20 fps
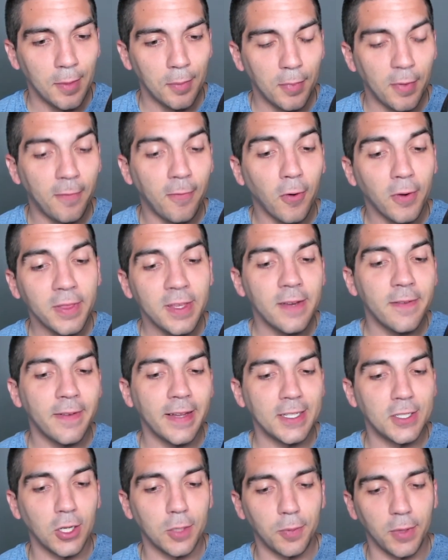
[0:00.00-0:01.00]
Before the
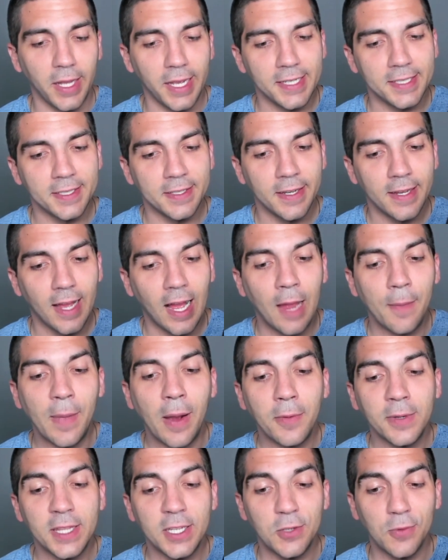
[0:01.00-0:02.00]
event took place, I
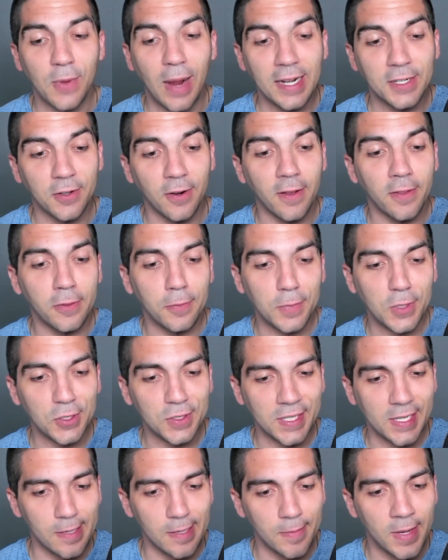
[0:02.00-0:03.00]
met with the director of the
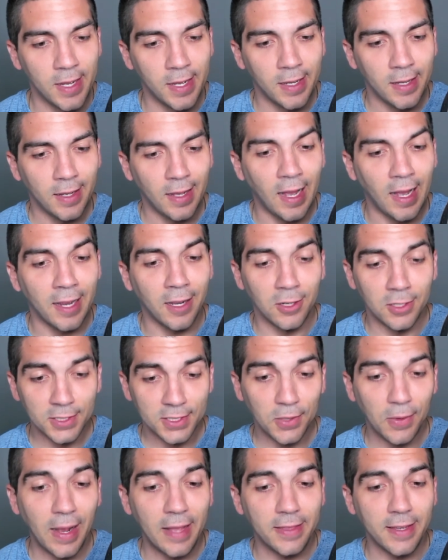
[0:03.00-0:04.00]
museum. I
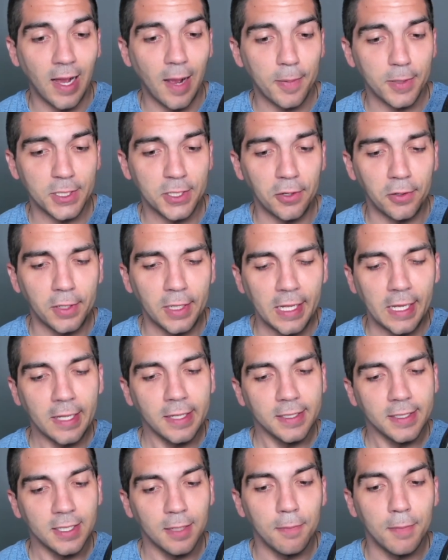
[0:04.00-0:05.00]
also had the opportunity
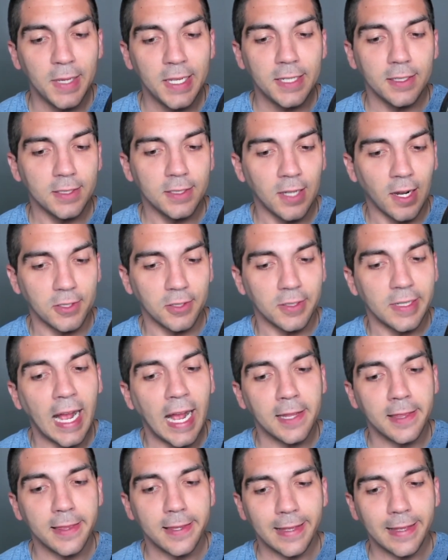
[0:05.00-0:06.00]
to meet Dr.
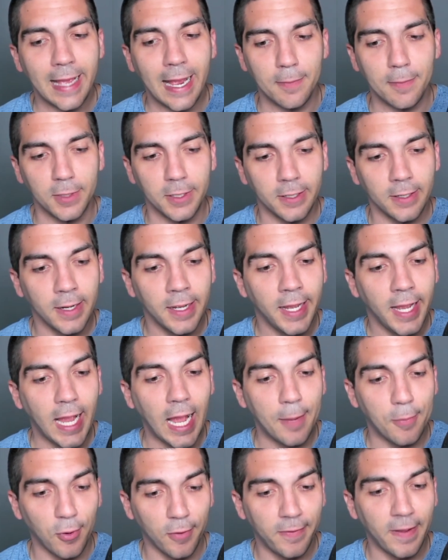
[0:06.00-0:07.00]
Kenneth Kamler
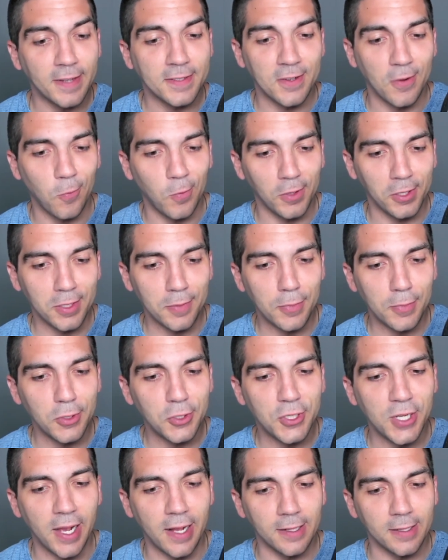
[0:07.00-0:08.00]
and Professor William
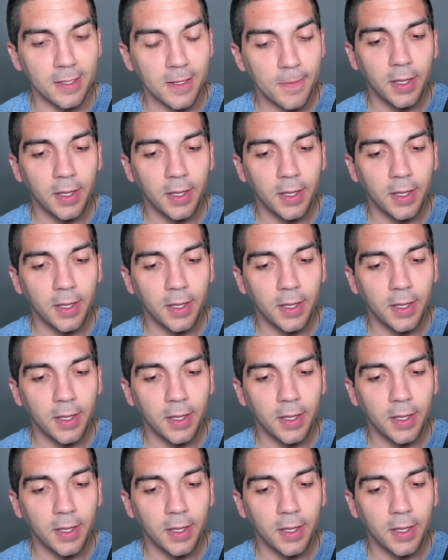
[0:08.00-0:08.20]
Buchel.